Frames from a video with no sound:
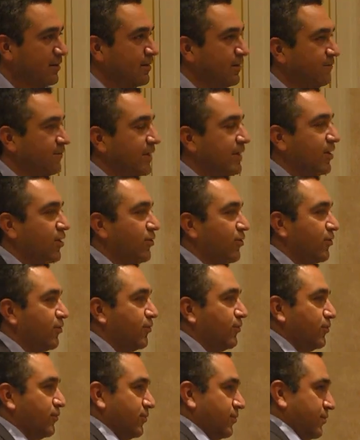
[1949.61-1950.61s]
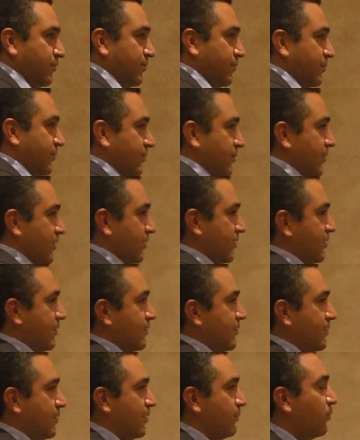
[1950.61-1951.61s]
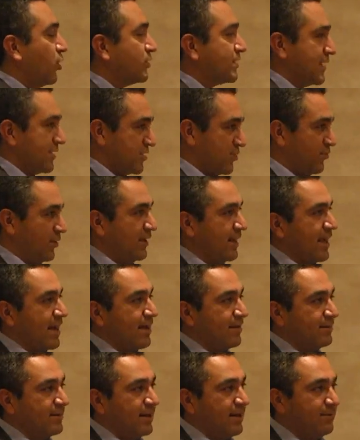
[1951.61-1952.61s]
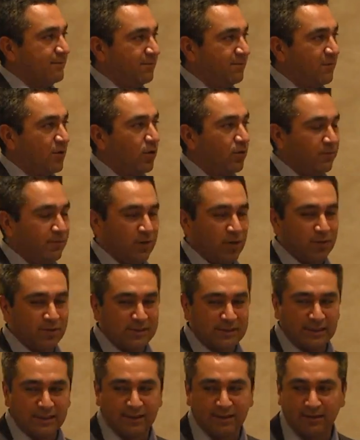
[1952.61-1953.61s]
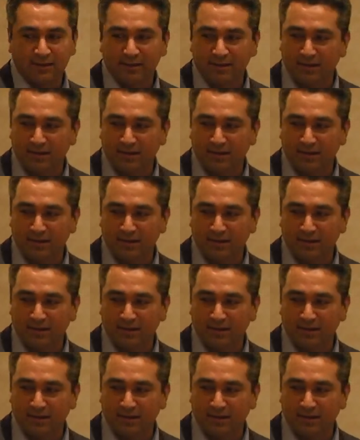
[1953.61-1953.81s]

video, a multi-screen ad that Volvo did